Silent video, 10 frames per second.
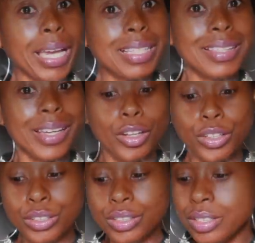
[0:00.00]
back,
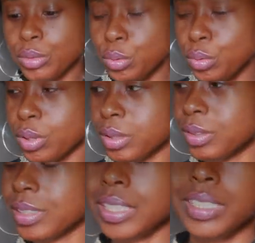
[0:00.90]
Stingers. Ooh,
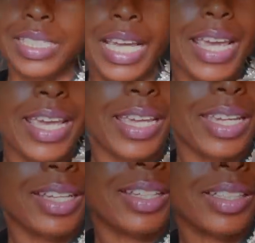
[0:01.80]
today